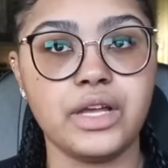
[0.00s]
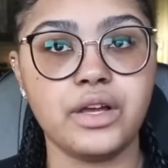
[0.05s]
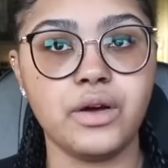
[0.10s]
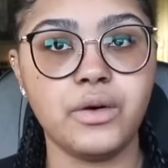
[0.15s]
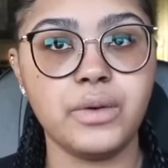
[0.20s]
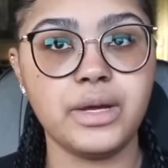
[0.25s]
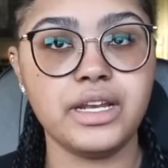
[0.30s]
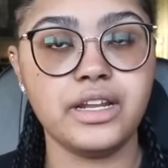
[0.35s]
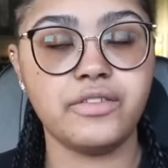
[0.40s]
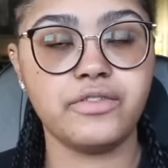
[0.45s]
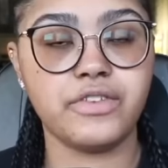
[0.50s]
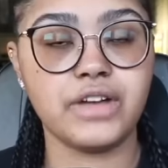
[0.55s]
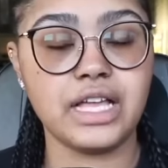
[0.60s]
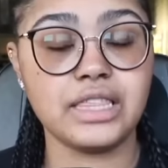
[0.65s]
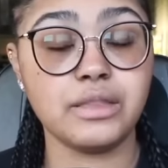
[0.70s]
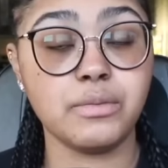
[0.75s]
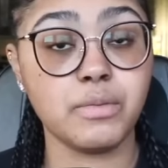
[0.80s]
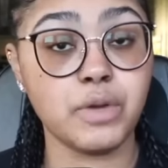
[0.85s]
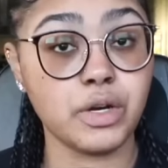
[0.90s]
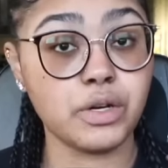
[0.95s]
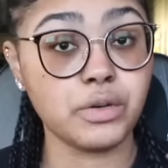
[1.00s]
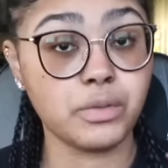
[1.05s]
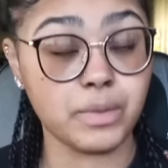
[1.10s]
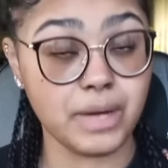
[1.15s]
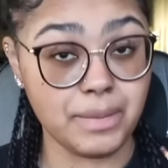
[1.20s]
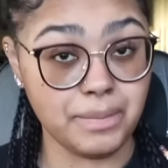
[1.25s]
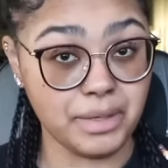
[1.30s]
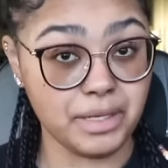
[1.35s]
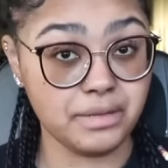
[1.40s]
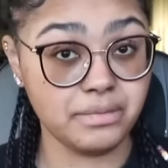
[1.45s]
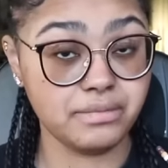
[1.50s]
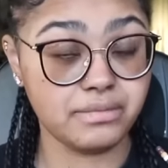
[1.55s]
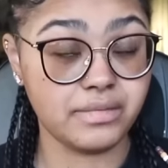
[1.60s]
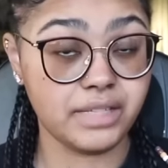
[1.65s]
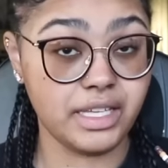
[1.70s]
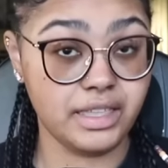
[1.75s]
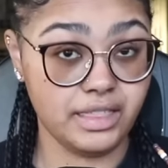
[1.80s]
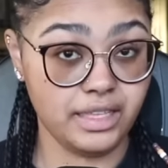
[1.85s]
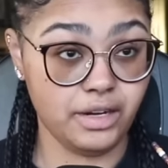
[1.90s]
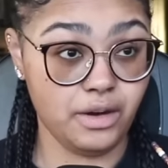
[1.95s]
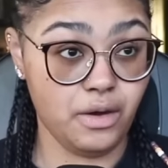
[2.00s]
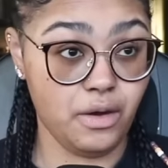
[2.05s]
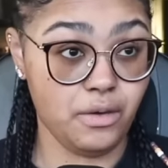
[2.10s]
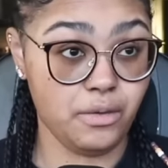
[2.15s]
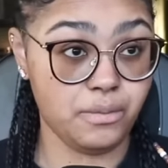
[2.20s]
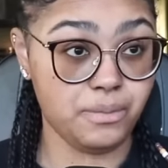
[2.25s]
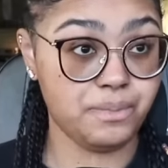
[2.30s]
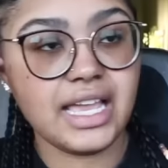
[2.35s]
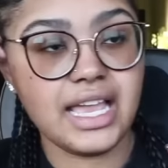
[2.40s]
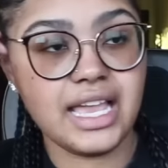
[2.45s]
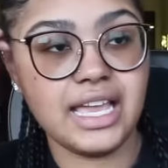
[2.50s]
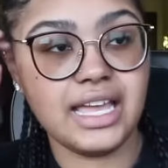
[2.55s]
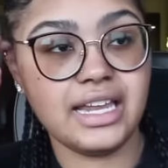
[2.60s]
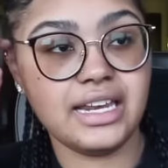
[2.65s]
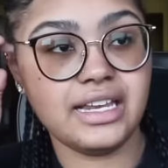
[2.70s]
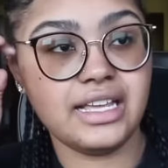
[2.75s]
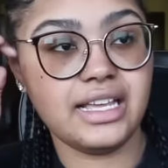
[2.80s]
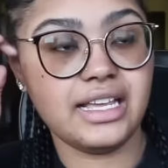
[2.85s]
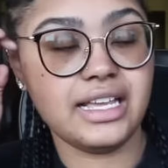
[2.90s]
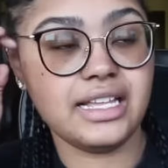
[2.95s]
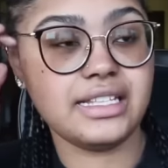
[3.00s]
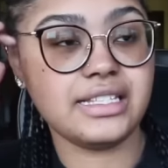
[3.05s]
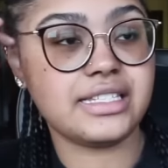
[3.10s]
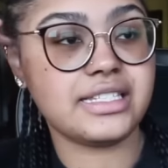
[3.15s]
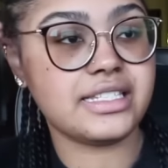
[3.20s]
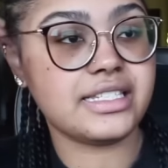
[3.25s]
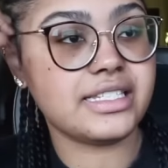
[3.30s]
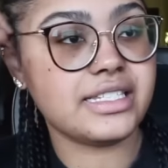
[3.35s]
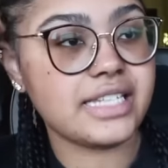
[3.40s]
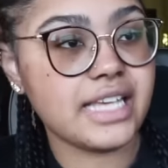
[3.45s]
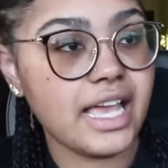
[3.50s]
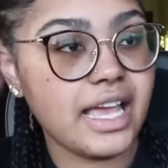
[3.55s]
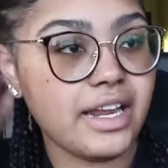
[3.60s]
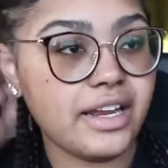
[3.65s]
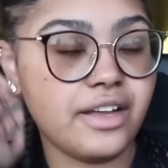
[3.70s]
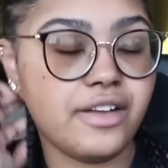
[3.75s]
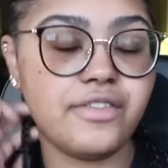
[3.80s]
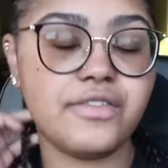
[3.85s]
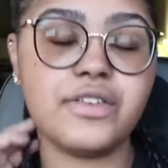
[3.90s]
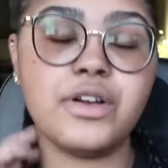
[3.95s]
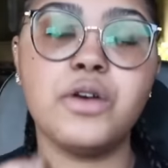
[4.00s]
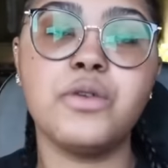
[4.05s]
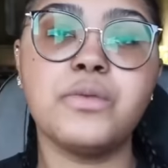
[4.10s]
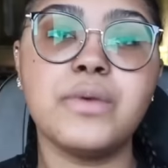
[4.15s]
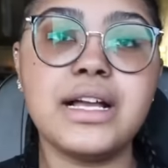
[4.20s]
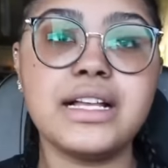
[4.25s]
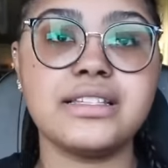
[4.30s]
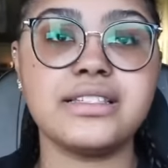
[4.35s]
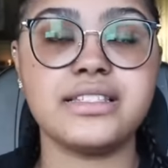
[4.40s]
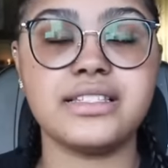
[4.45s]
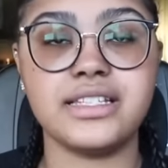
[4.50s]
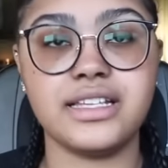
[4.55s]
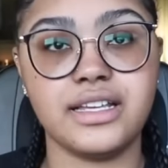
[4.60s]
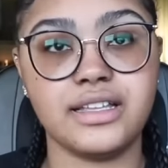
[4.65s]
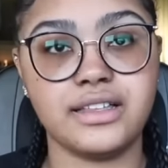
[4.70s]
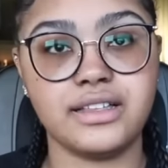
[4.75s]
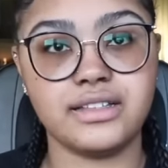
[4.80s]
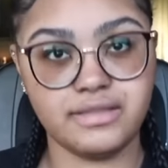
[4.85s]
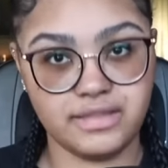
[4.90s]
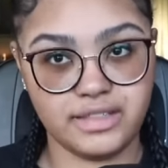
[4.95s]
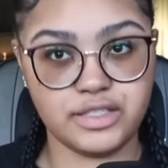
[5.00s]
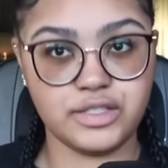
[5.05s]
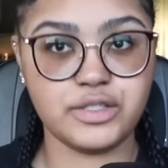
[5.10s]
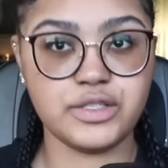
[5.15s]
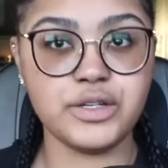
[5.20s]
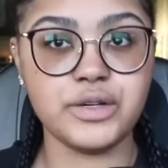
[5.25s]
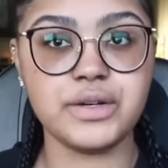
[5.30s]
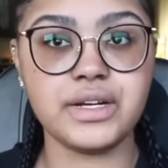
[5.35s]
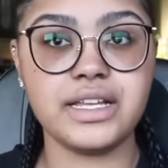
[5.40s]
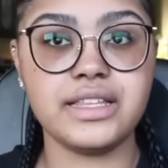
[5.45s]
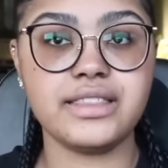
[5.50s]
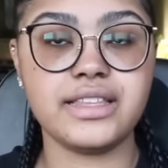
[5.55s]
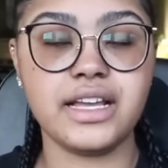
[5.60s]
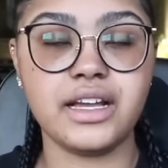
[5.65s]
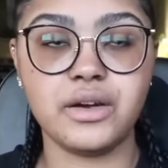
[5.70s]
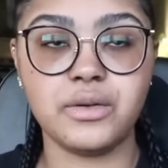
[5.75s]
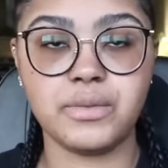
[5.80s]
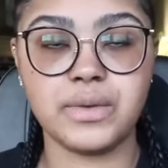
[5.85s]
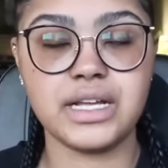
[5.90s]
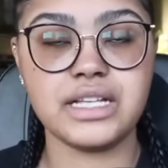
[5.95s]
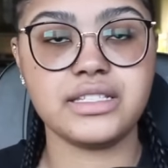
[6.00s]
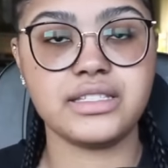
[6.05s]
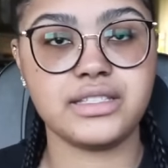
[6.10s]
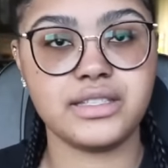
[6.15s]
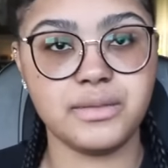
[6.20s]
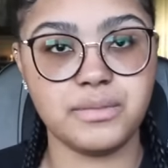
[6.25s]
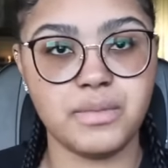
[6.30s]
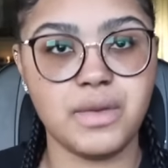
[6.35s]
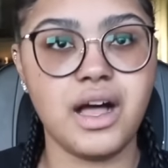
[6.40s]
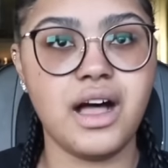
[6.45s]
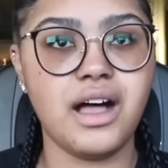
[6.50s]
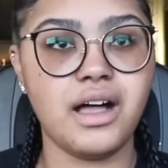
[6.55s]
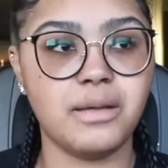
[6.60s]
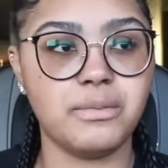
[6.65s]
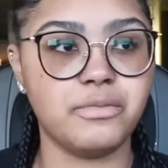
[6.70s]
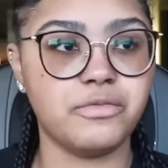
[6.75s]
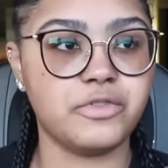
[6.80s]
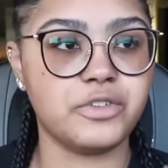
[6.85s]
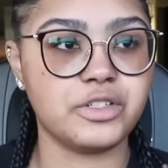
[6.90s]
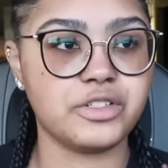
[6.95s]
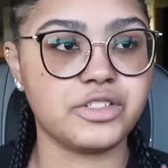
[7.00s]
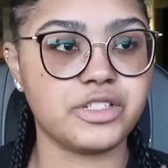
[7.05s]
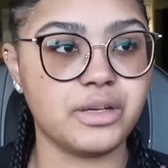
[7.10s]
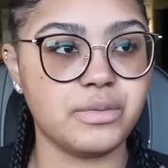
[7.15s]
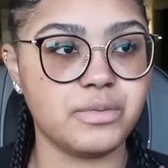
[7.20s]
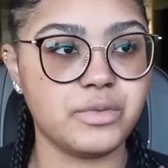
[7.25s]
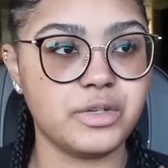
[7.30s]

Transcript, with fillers: go in and find the murder weapon in their home. And instead of arresting the student, they arrest the mom for some